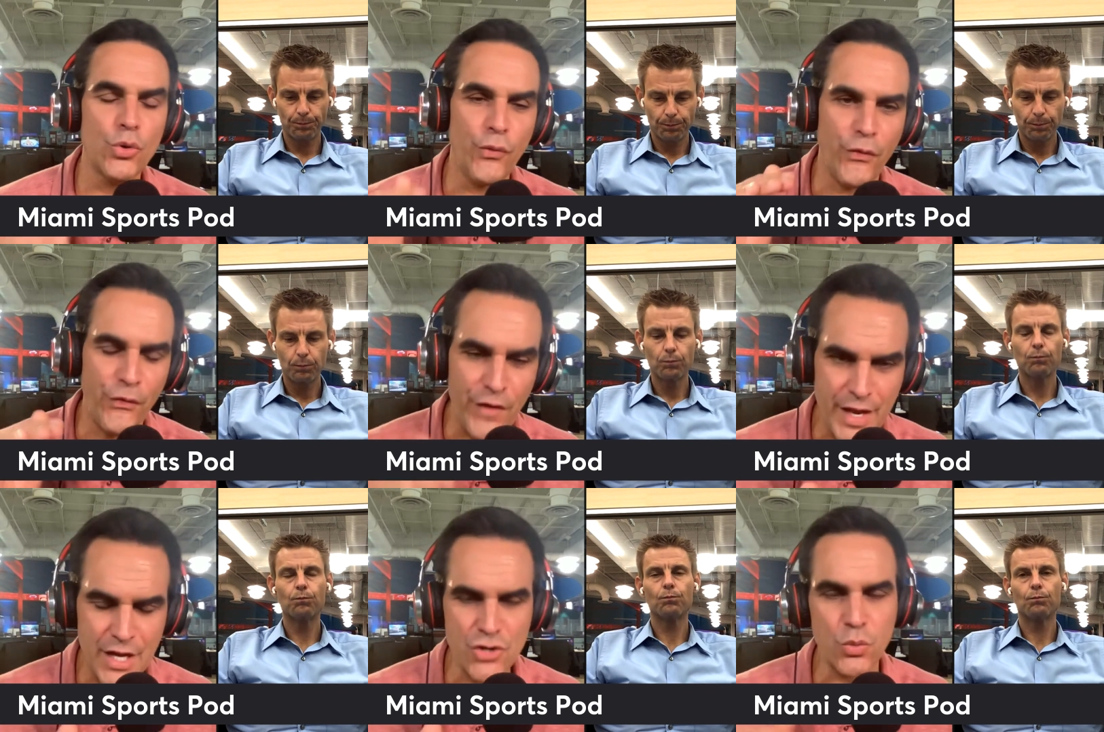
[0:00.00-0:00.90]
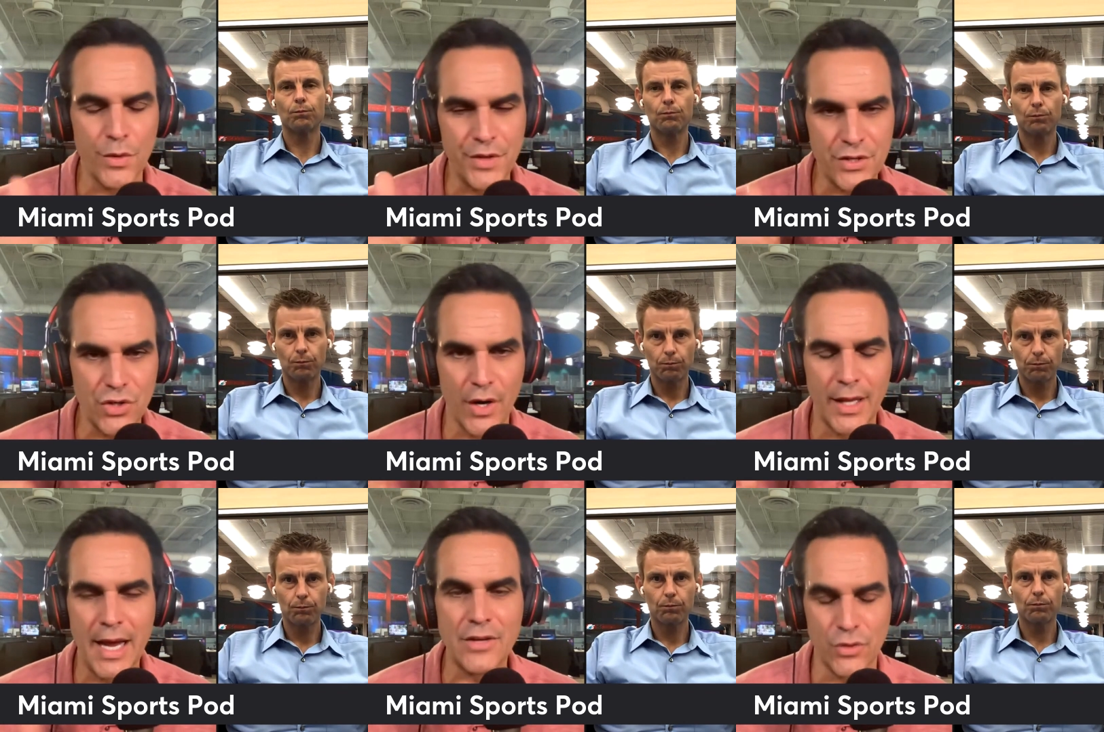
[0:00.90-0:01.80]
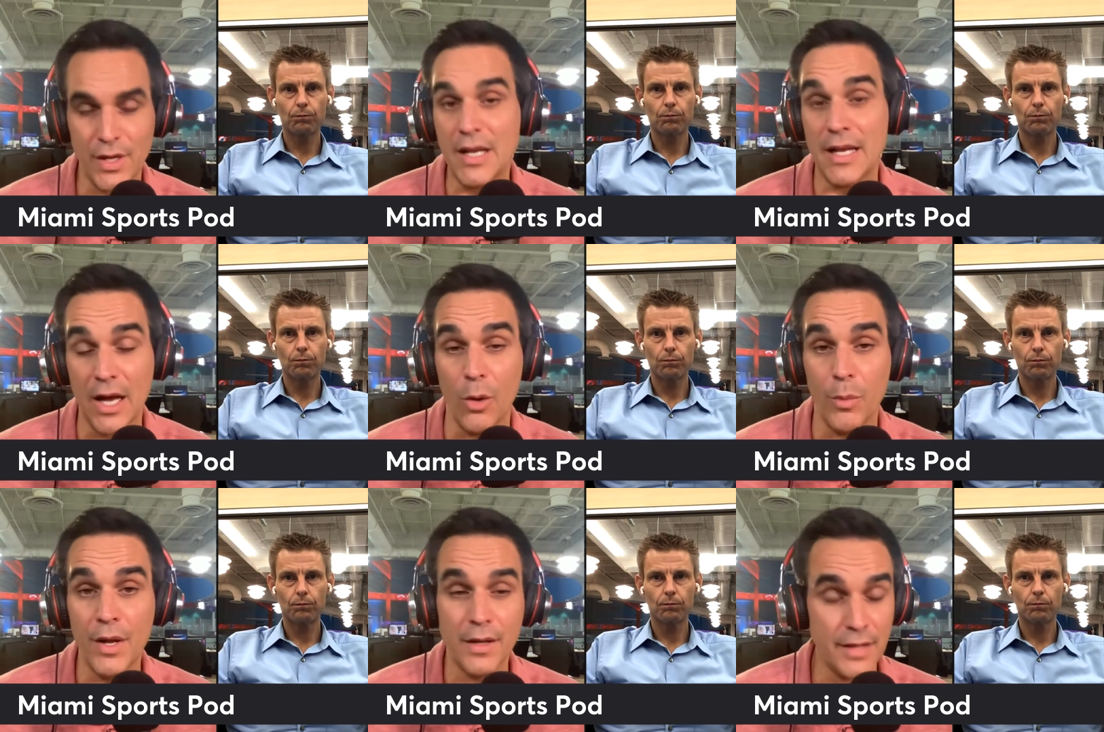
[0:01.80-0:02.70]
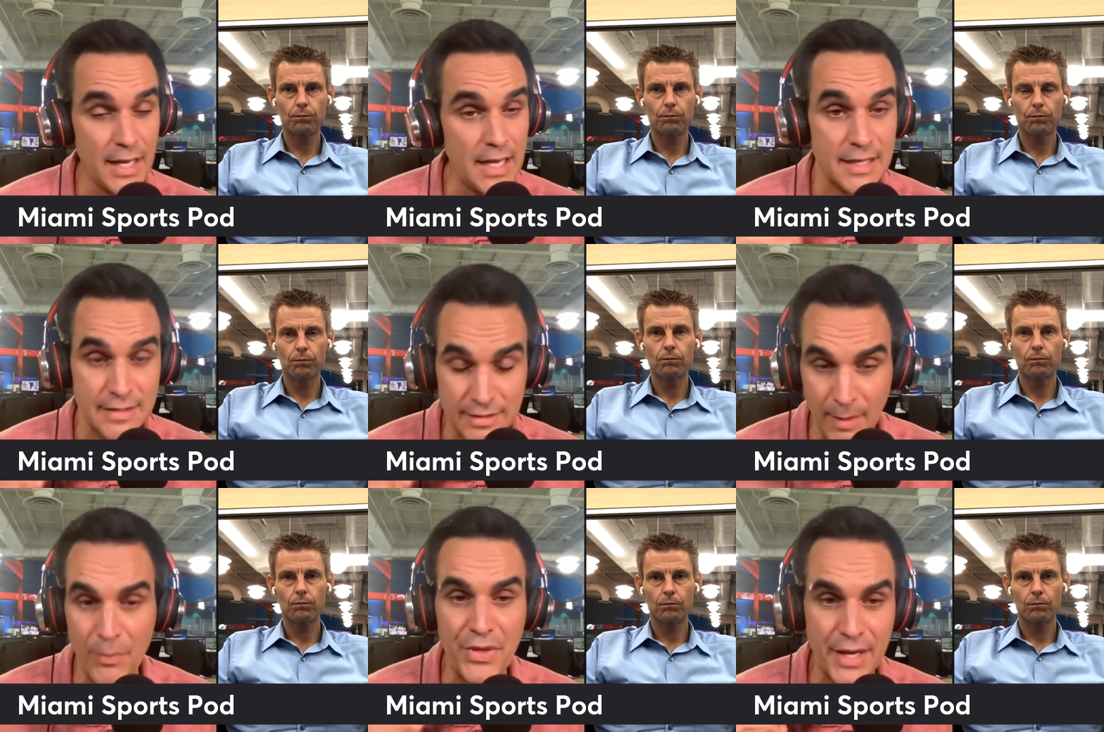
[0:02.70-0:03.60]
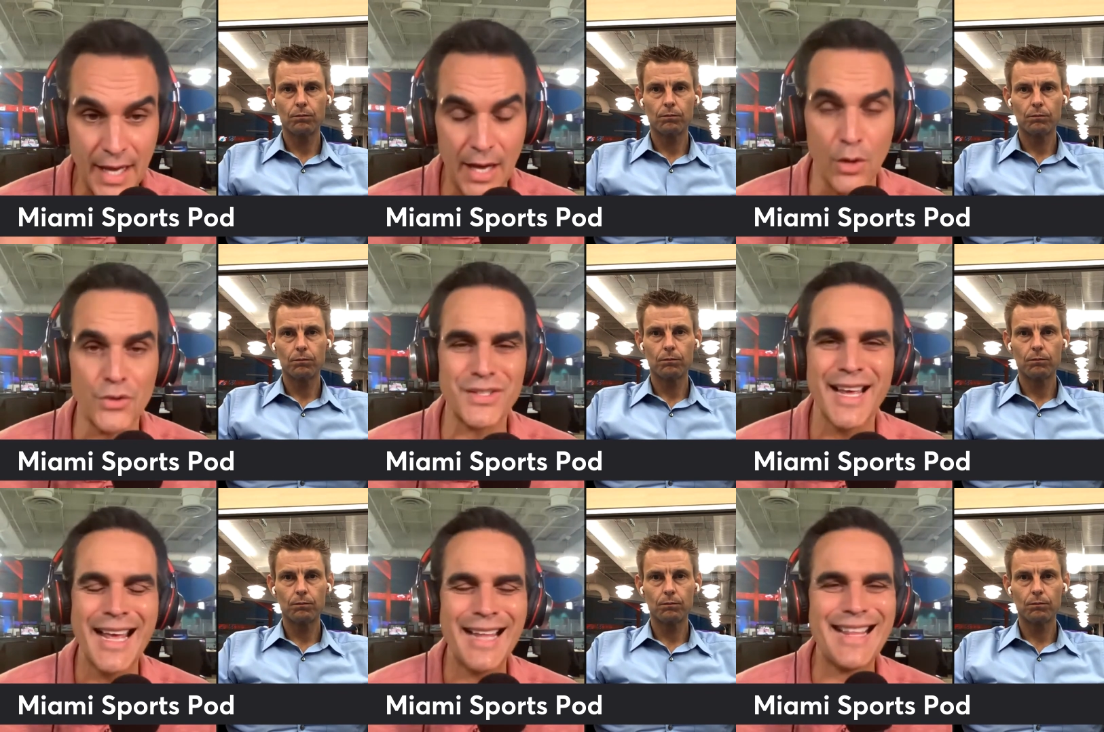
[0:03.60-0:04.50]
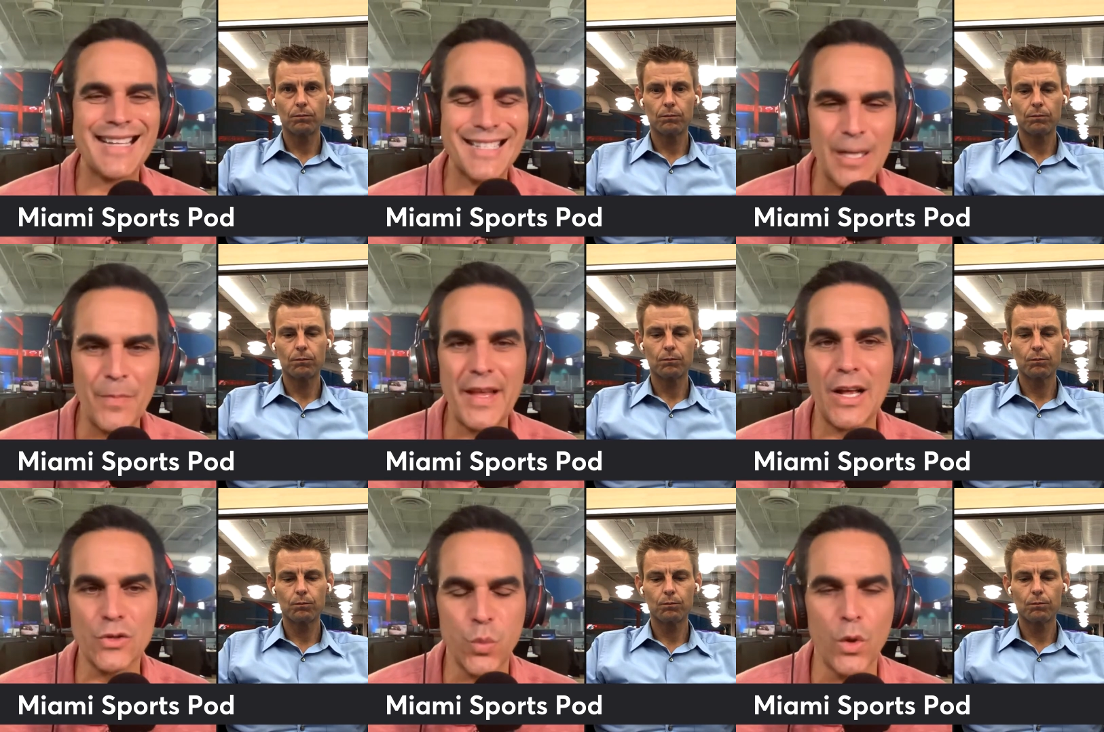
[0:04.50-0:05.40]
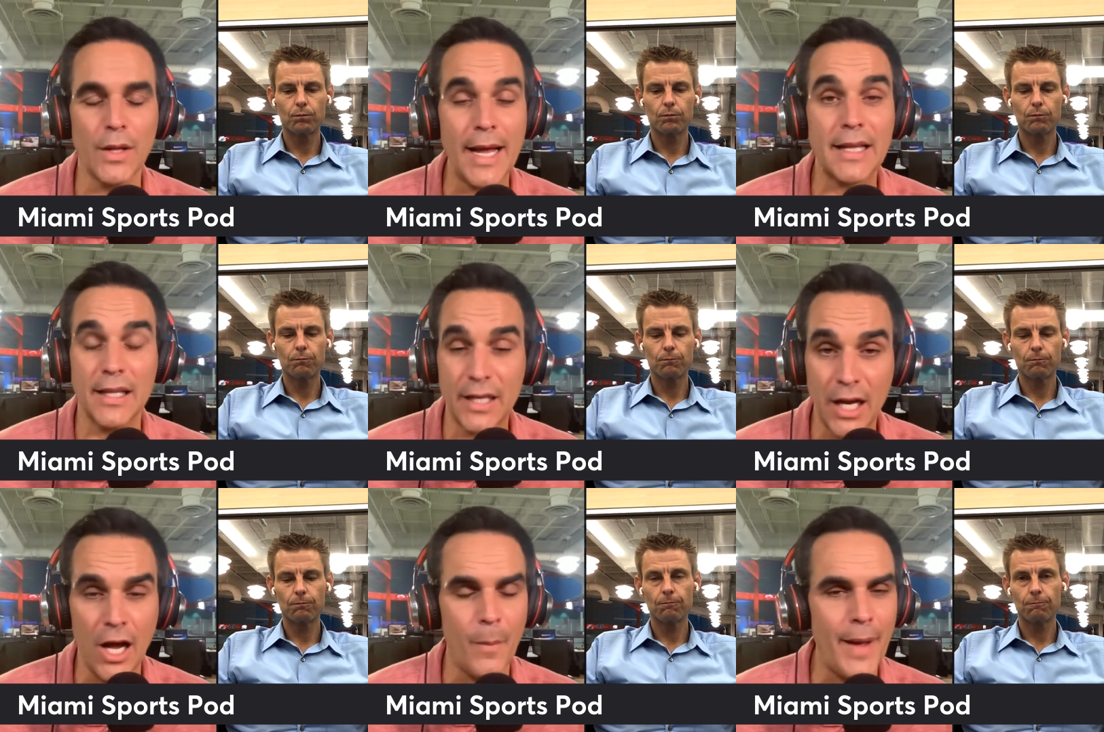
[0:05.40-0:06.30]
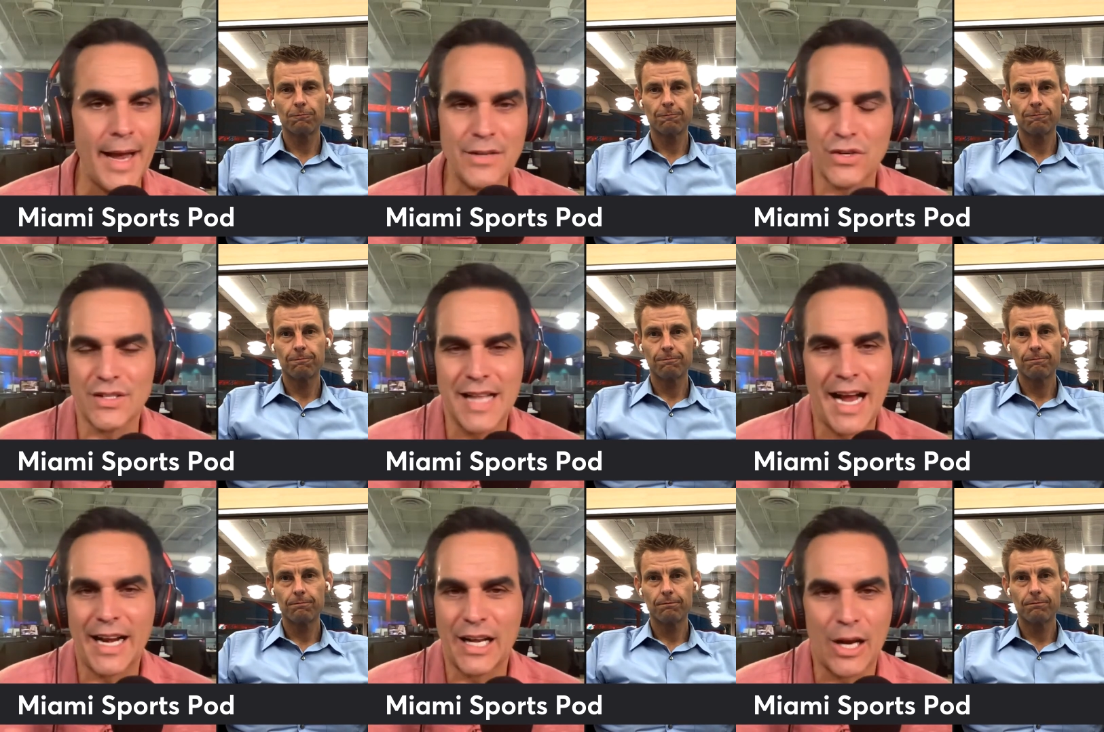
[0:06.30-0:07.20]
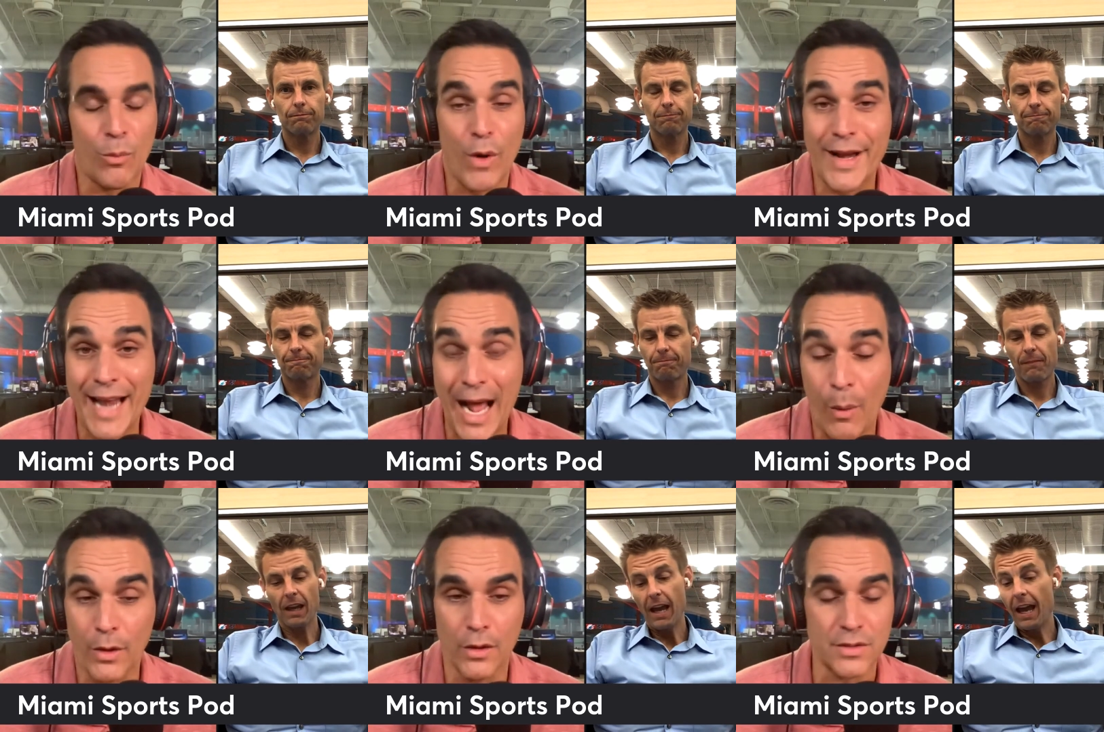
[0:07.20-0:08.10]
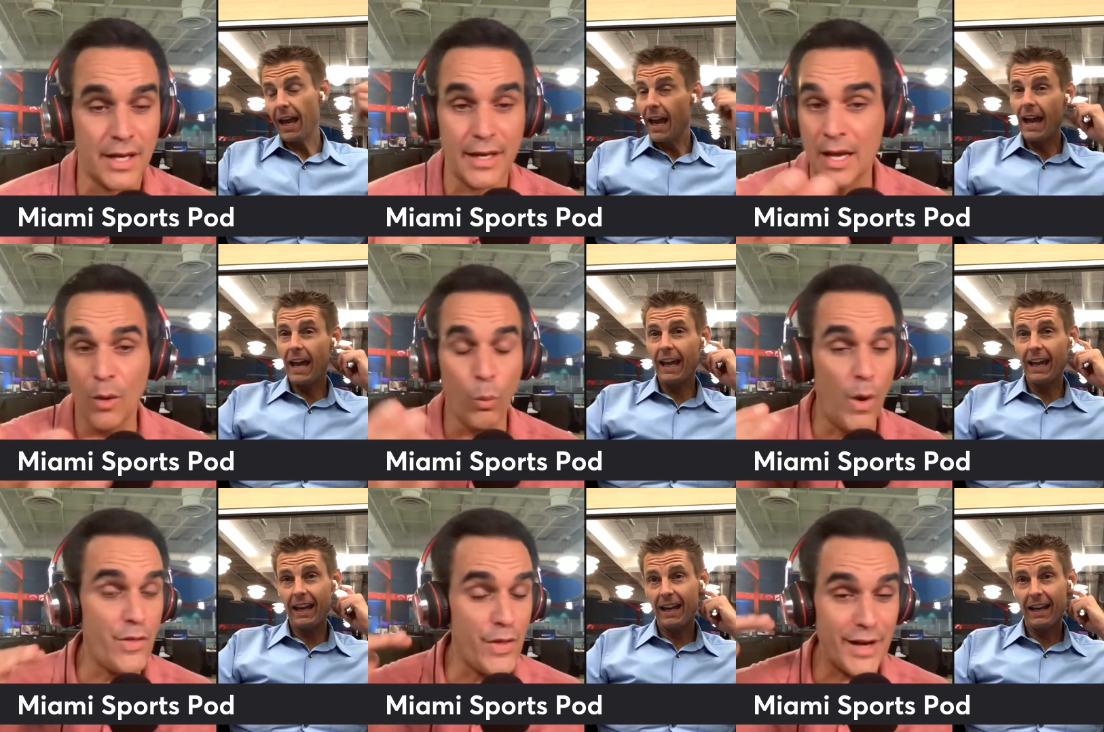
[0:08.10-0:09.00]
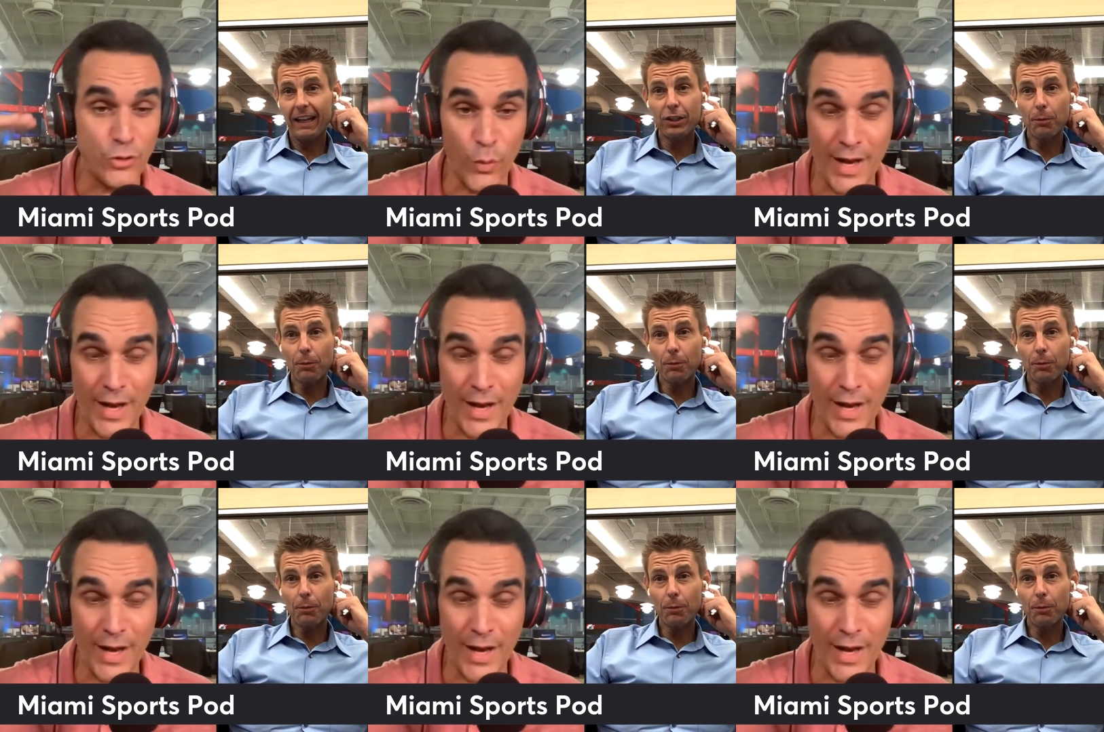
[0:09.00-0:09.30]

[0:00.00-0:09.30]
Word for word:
Speaker 1: to finish what they started last year. They need help. They need something else. That something else will likely come. It's just not going to come right now. It looks like whether that and